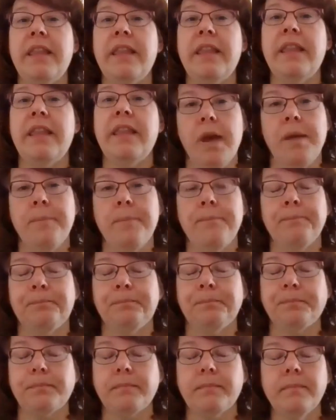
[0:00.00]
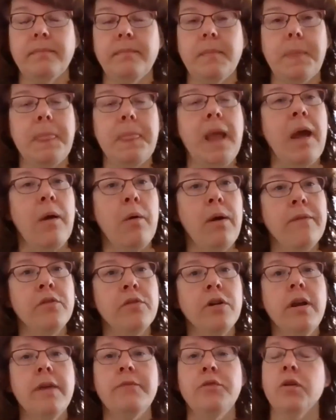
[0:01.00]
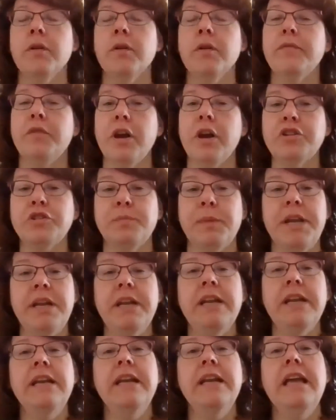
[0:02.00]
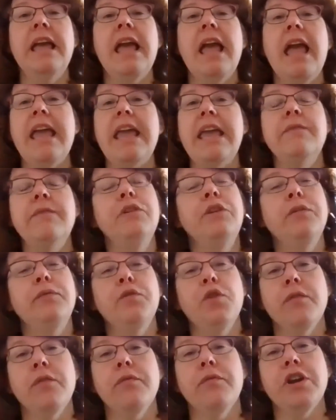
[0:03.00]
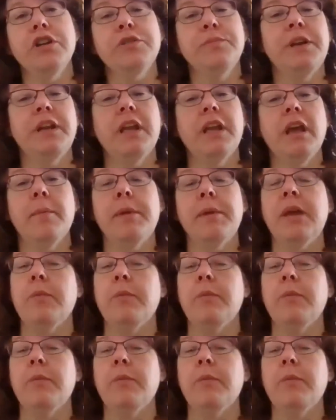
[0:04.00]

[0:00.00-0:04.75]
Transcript: Okay. However, if you're a freshman, even if you're a freshman coming in